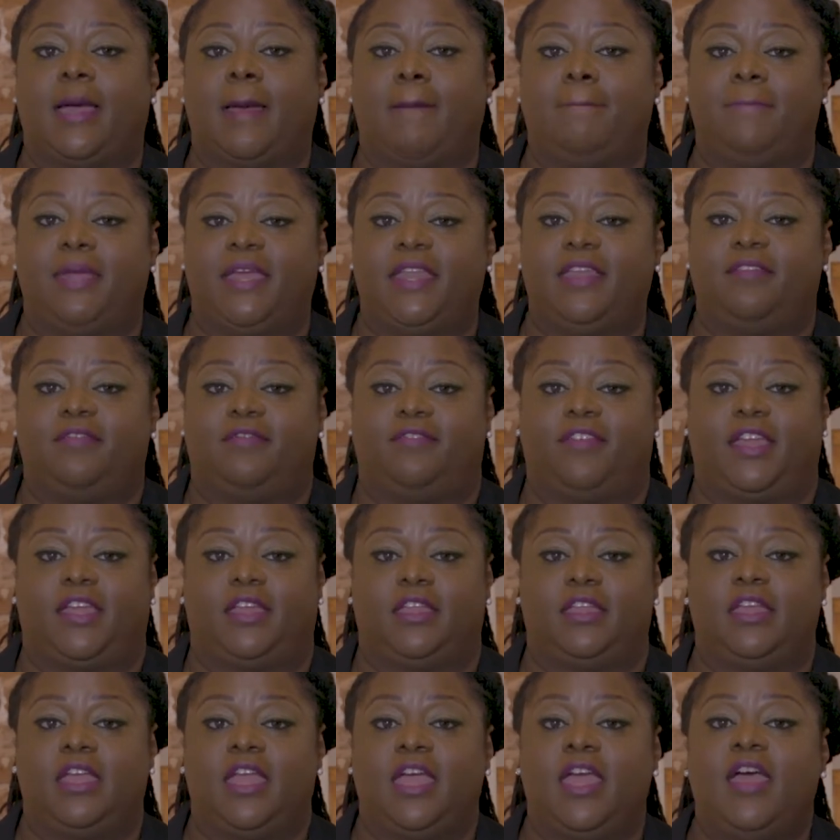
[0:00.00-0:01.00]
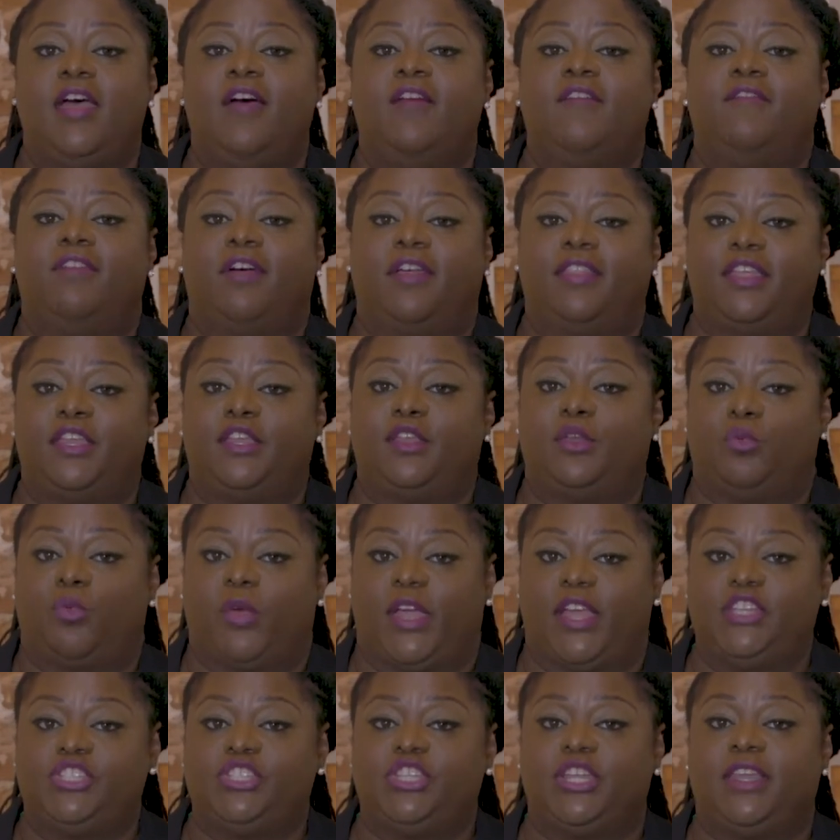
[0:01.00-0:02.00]
a benefit for the
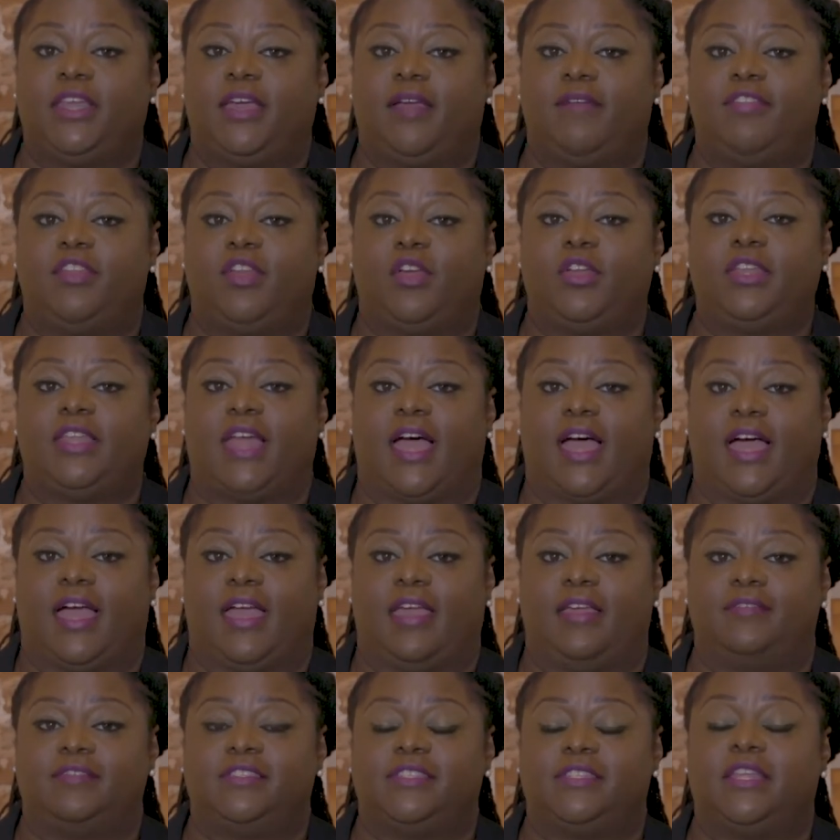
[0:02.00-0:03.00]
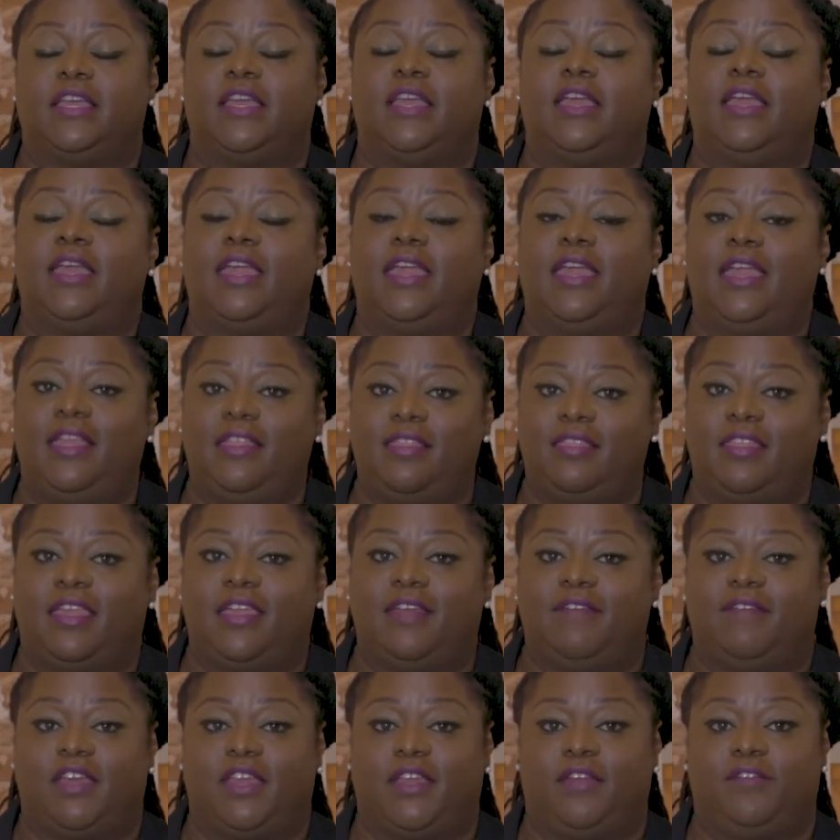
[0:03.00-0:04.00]
duration of their lives in
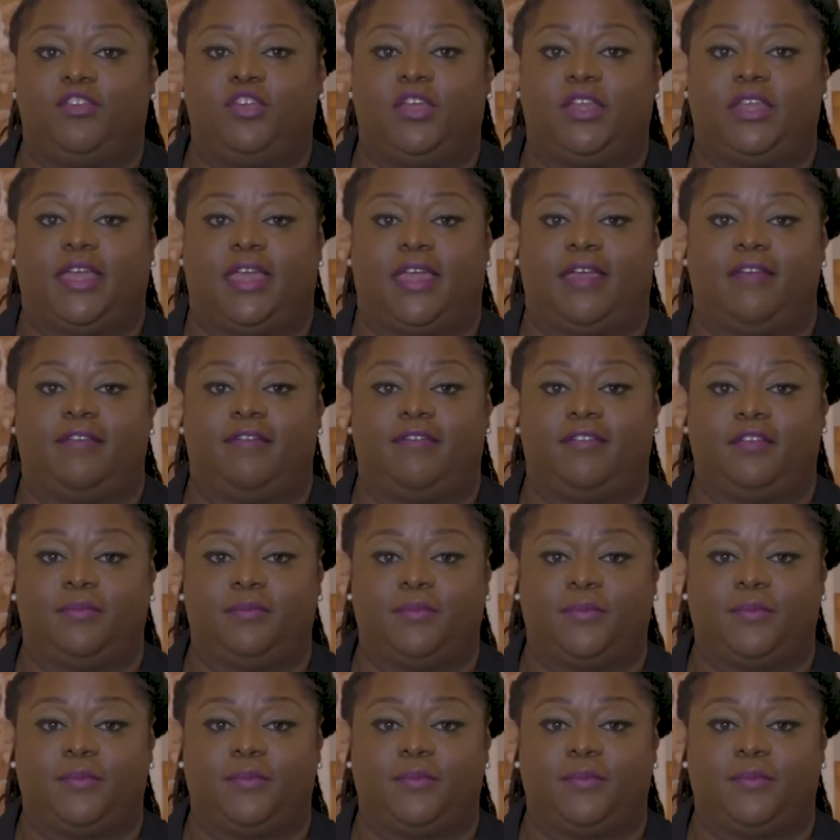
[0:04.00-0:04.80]
the event of your death.